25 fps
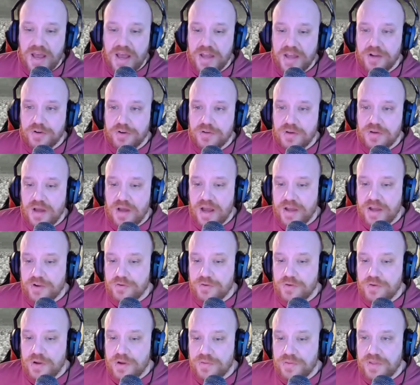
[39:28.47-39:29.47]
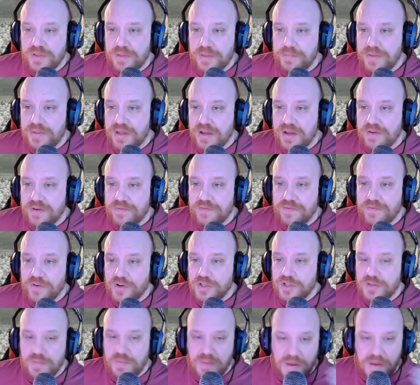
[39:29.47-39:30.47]
I agree with it being a
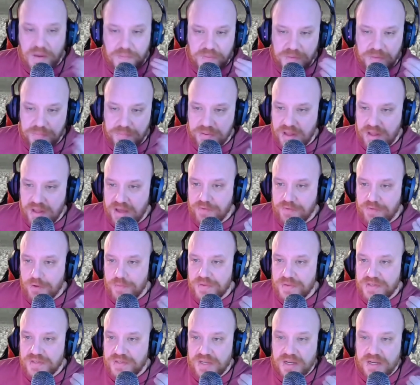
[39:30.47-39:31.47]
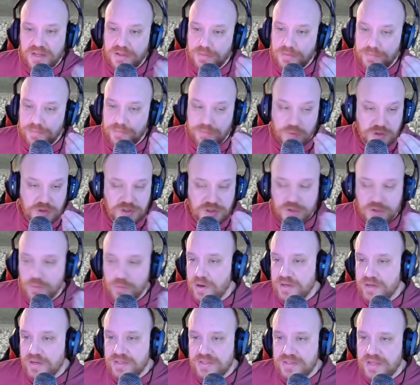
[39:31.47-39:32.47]
First Amendment platform and saying what you
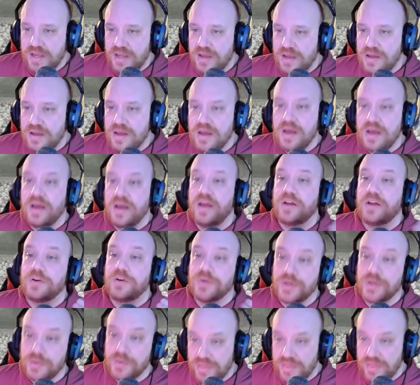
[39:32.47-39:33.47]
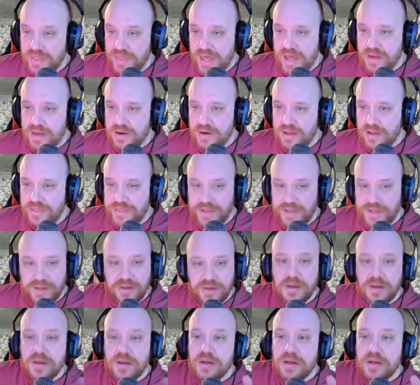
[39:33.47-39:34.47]
want to say. I agree with that. I
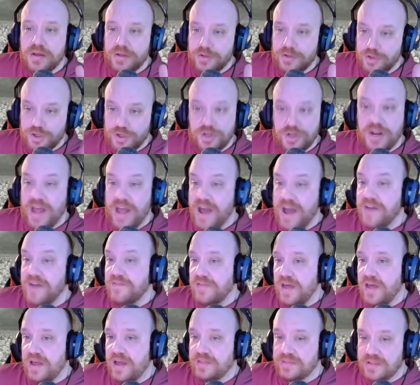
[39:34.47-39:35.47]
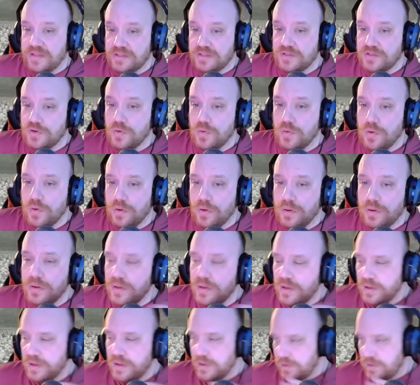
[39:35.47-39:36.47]
think you should have that. That's cool.
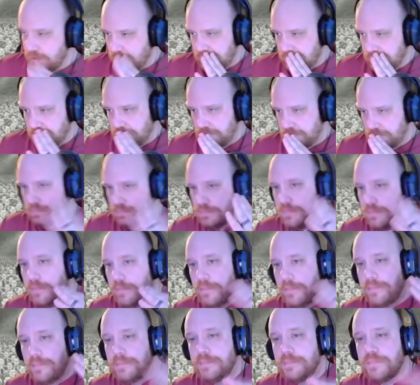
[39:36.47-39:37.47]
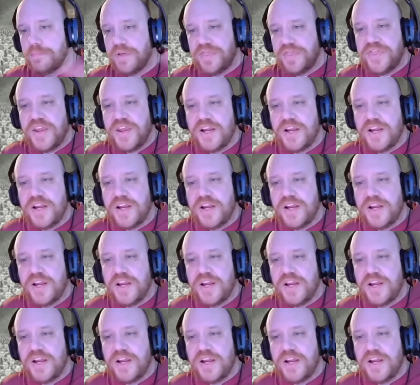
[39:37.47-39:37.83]
But